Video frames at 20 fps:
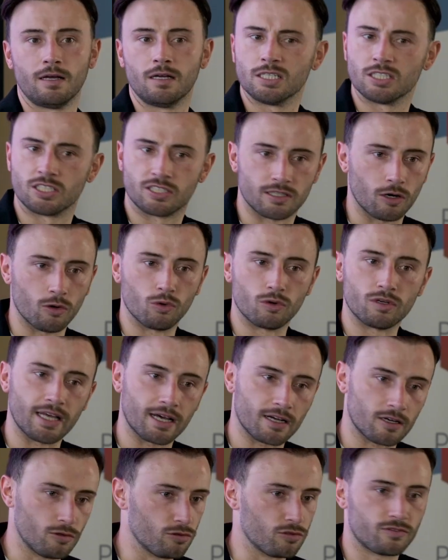Still
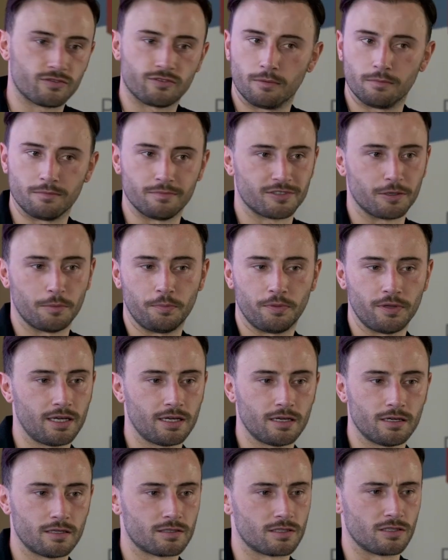giggles from some
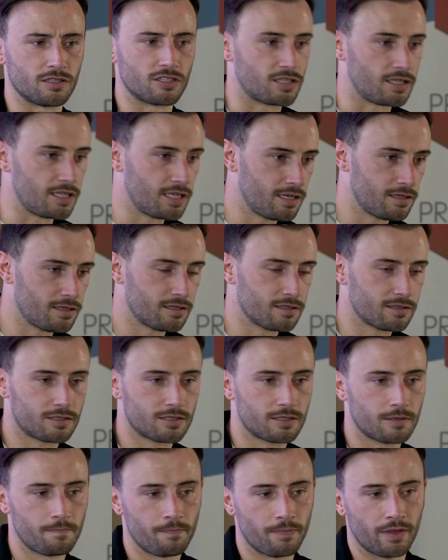players and
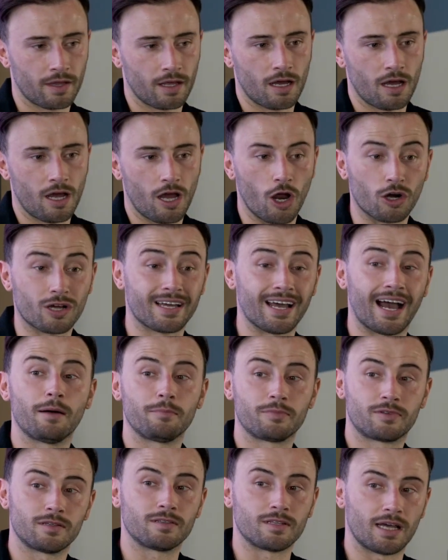sneers. Our
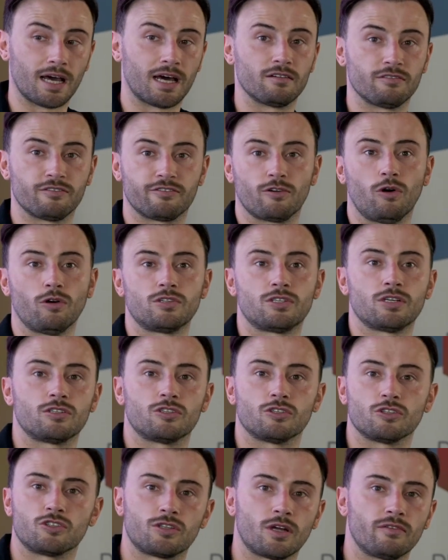captain, Gareth Roger,
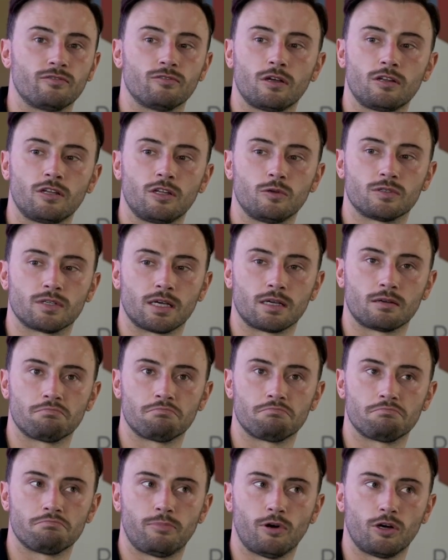just turned around and he was like,
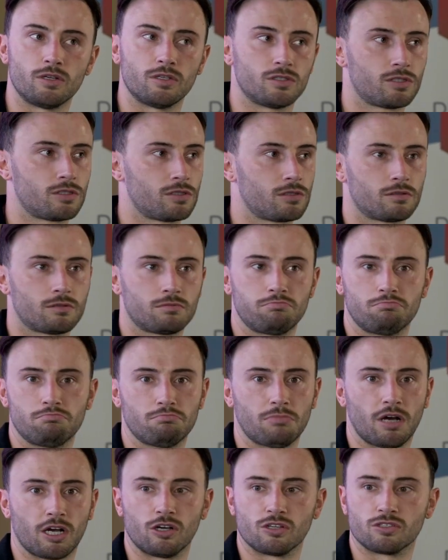boys,
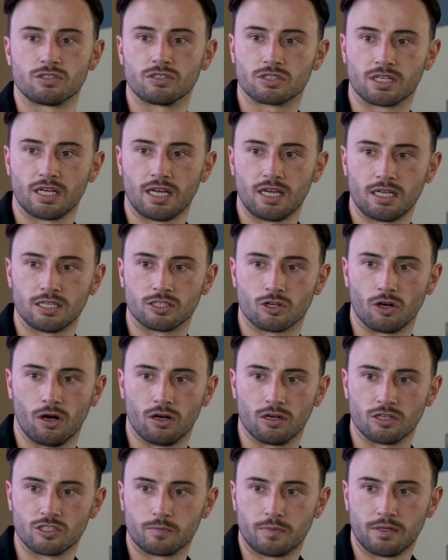my cousin's gay, he's got a
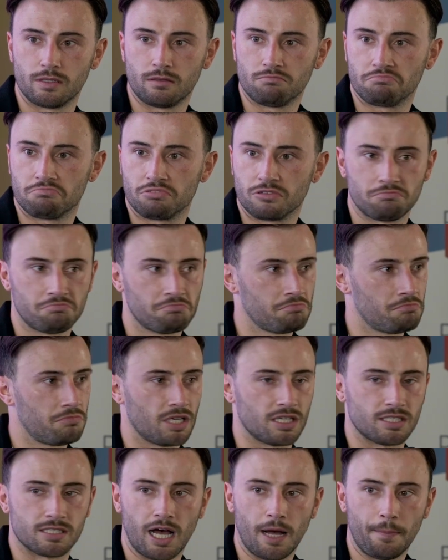husband,
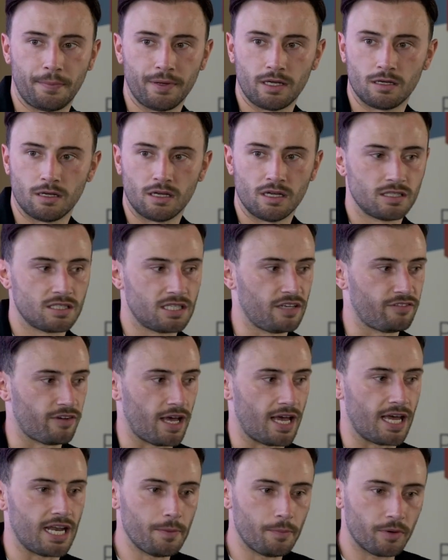he's happy. See, if
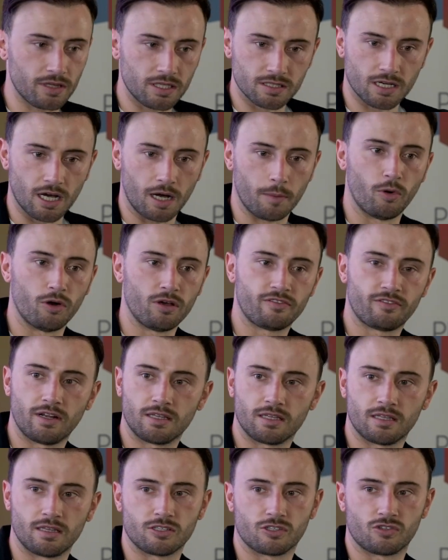anybody's got a
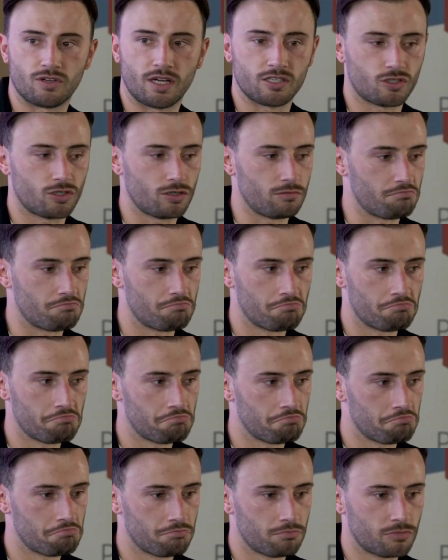boyfriend in this dressing room,
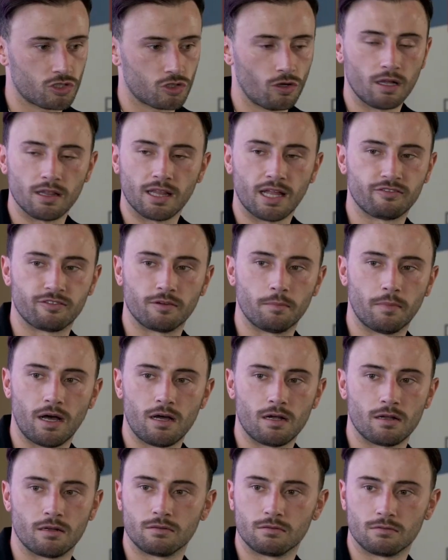it's not a laughing
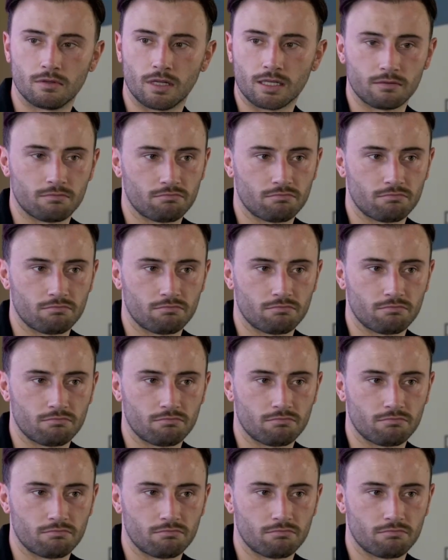matter. Like,